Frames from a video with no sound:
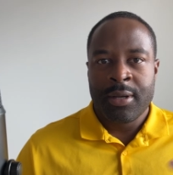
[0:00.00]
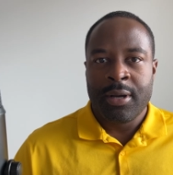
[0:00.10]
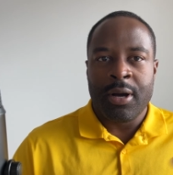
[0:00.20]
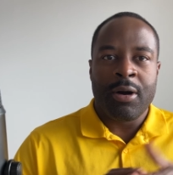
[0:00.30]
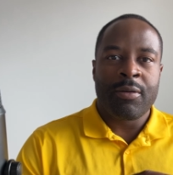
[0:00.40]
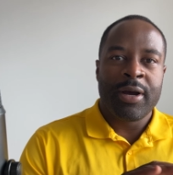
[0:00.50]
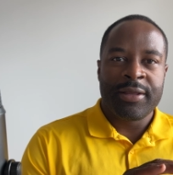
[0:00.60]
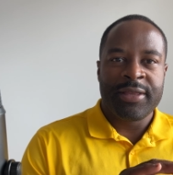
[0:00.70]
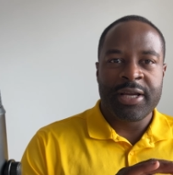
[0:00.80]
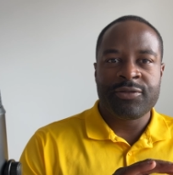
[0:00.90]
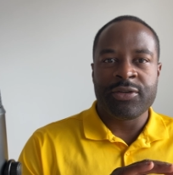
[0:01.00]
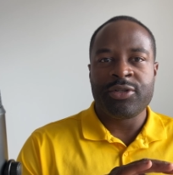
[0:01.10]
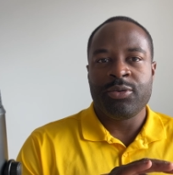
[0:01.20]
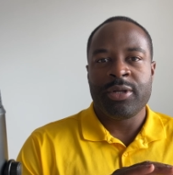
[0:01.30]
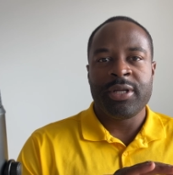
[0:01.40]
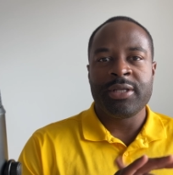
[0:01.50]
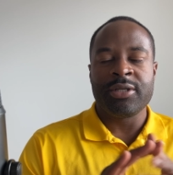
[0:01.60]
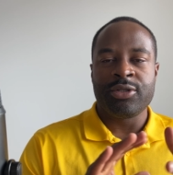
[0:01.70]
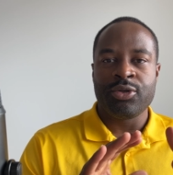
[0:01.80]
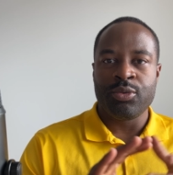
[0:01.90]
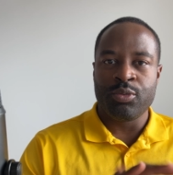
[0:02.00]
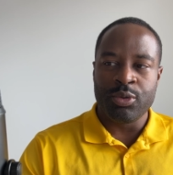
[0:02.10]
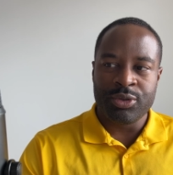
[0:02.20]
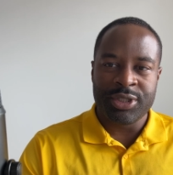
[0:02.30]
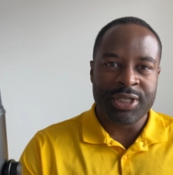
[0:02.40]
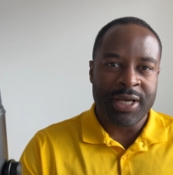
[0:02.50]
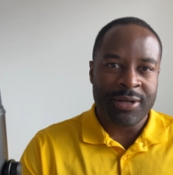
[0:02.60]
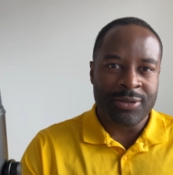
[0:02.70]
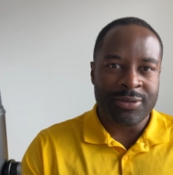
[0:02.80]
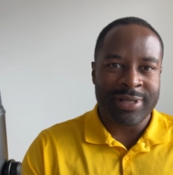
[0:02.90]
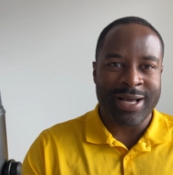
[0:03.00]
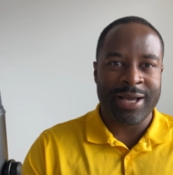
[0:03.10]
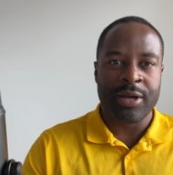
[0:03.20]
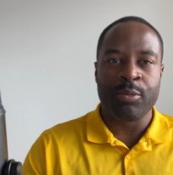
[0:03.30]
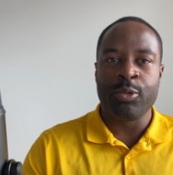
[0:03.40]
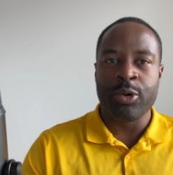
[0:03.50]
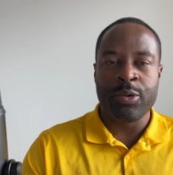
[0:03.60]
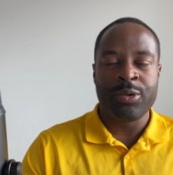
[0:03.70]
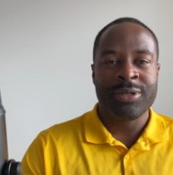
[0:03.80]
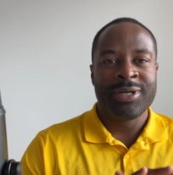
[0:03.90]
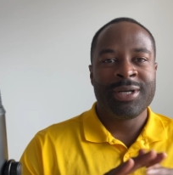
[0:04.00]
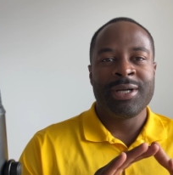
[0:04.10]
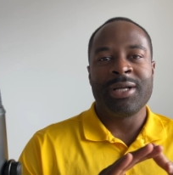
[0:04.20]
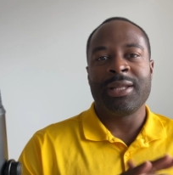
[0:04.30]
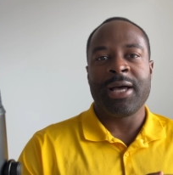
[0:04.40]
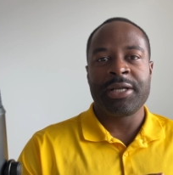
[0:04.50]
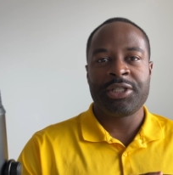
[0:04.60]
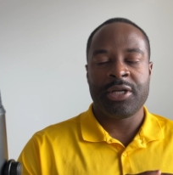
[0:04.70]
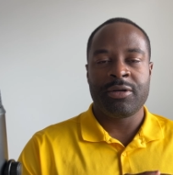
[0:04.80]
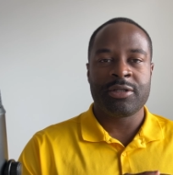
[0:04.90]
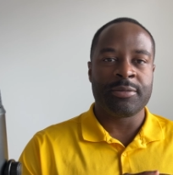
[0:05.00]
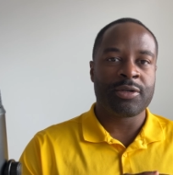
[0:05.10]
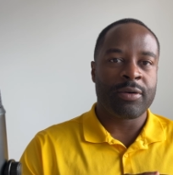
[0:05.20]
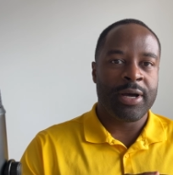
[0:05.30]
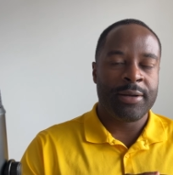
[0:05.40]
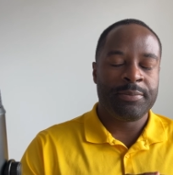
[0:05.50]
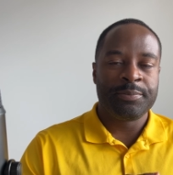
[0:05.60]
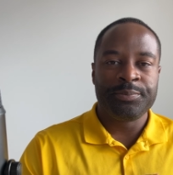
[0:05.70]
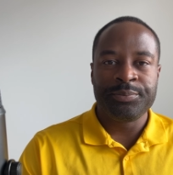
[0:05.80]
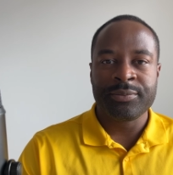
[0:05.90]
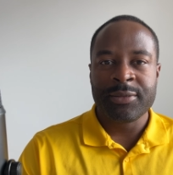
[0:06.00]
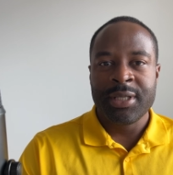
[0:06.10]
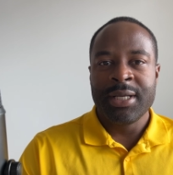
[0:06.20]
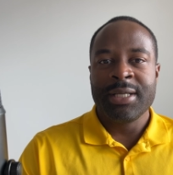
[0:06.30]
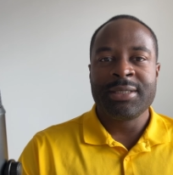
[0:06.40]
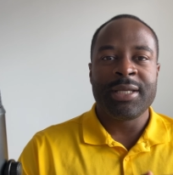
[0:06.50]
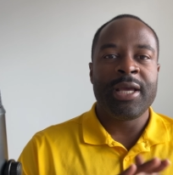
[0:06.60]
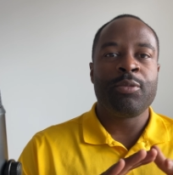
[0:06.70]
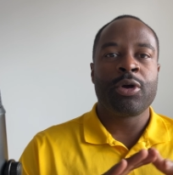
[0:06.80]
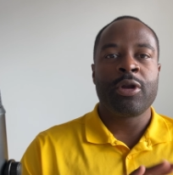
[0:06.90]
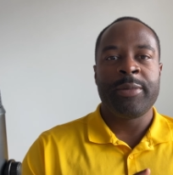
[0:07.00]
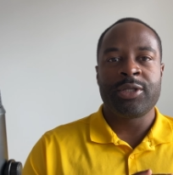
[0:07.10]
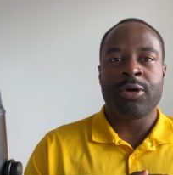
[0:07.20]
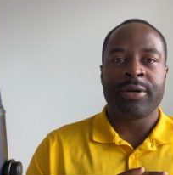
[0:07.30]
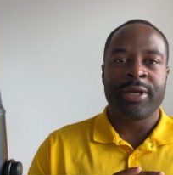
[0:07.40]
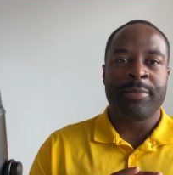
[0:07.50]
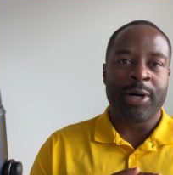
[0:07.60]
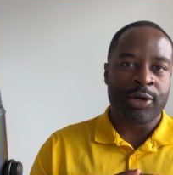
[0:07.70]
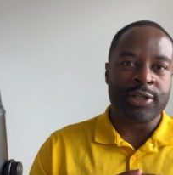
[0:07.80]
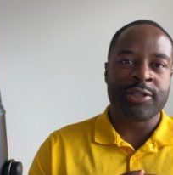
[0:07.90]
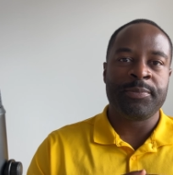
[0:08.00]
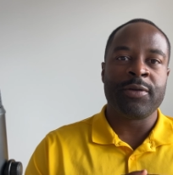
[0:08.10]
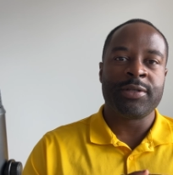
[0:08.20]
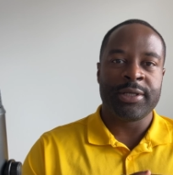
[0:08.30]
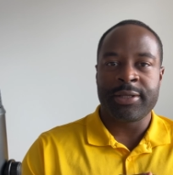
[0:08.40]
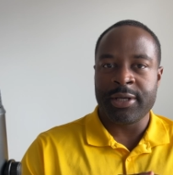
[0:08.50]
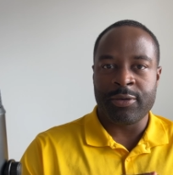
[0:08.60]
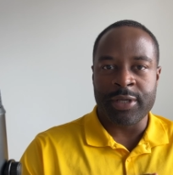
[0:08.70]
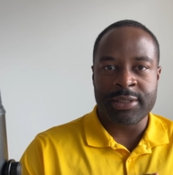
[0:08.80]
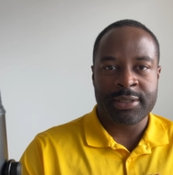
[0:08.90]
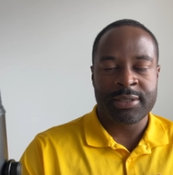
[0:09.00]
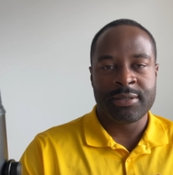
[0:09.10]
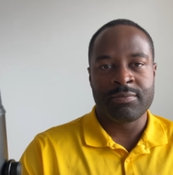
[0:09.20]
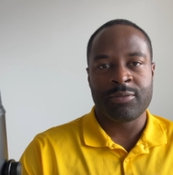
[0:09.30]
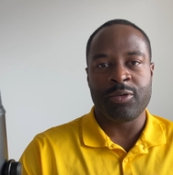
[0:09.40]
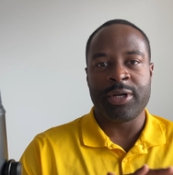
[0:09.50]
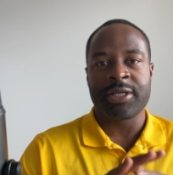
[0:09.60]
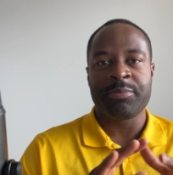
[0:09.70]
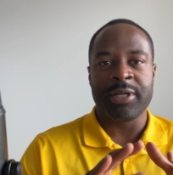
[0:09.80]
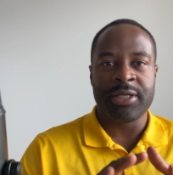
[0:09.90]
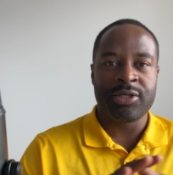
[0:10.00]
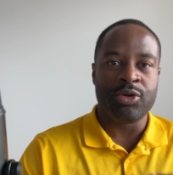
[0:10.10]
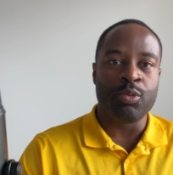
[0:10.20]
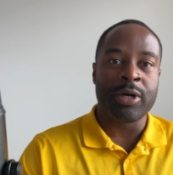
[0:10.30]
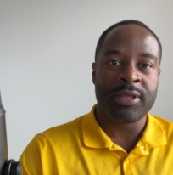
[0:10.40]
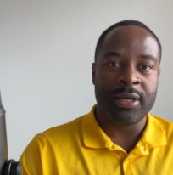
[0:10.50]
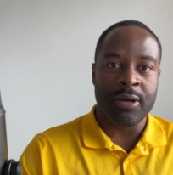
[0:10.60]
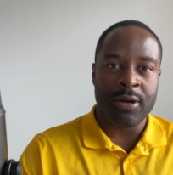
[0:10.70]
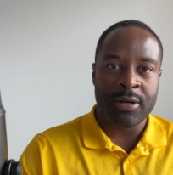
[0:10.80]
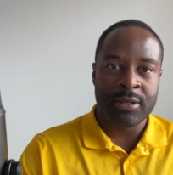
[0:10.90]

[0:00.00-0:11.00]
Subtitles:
All right, thanks for tuning in to Truth Boost channel. I am Wu. Like, share, and subscribe. Today we're going to be talking about conspiracy theories. I'm going to explain to you what they are,